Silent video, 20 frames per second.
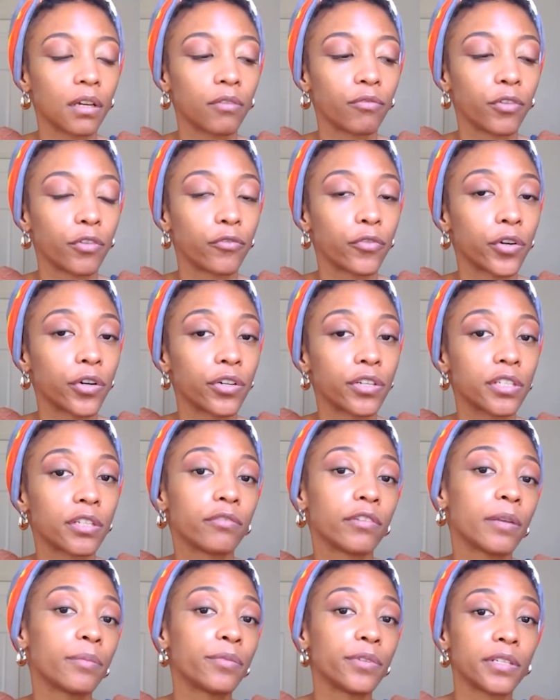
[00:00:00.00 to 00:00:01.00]
Reverse, it
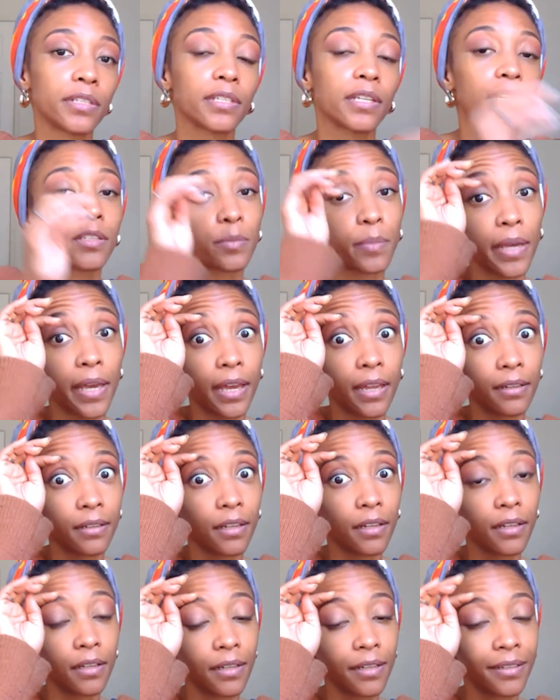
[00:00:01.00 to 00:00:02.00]
represents bad
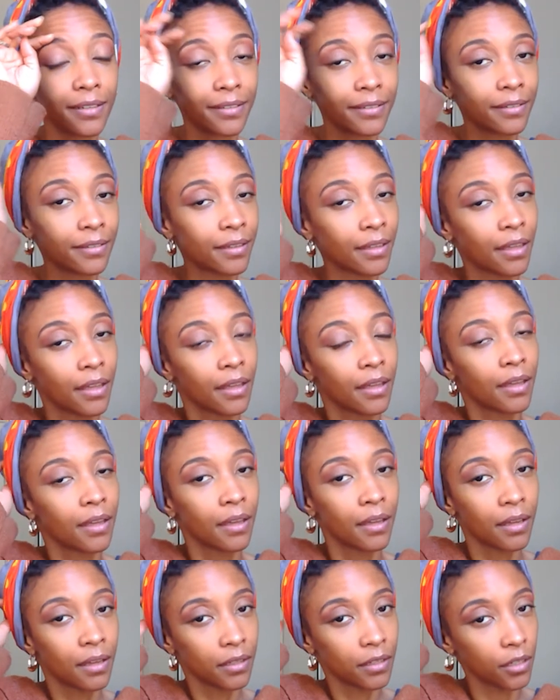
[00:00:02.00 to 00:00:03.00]
luck.
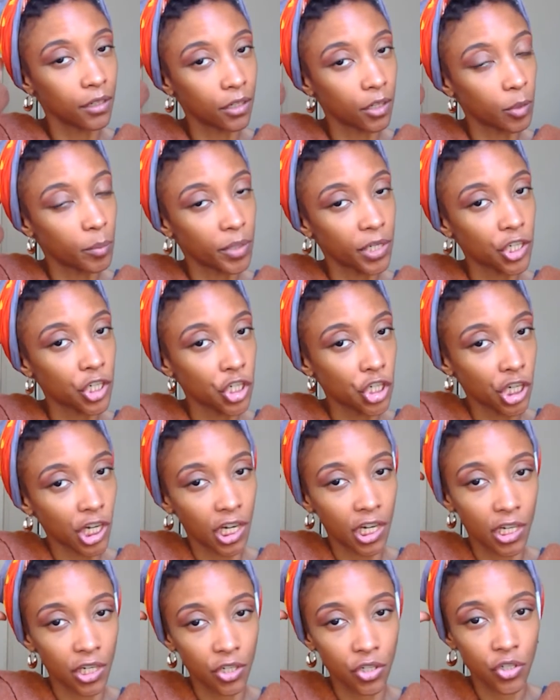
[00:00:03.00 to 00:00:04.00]
You know, but it's
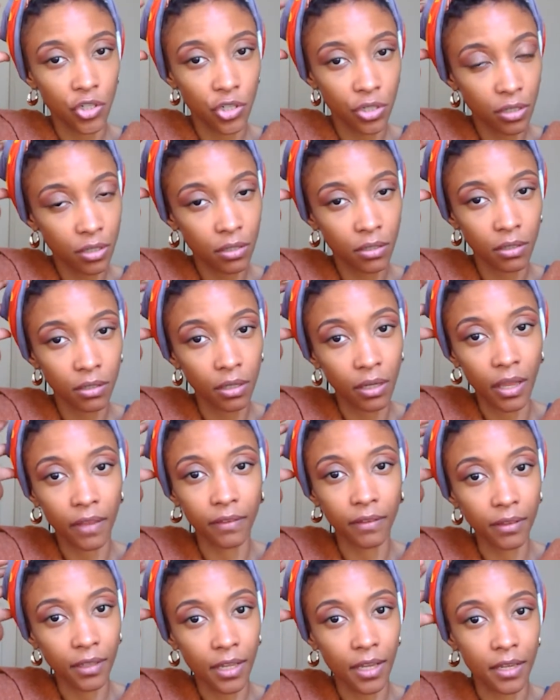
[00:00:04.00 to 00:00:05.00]
change
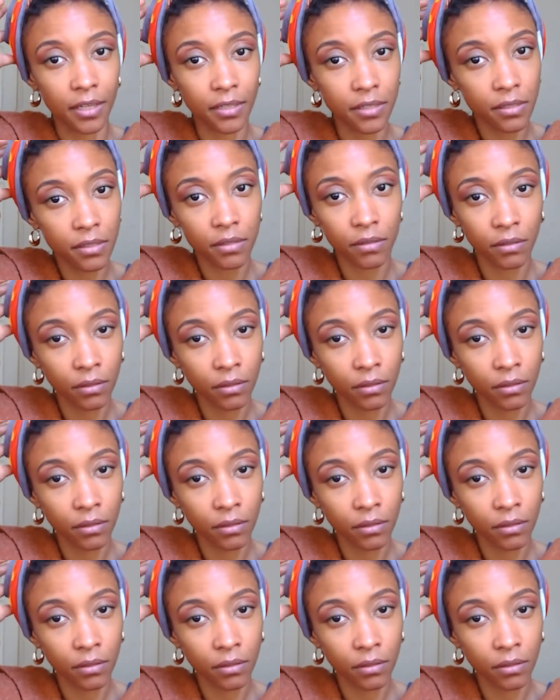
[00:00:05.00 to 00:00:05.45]
nonetheless.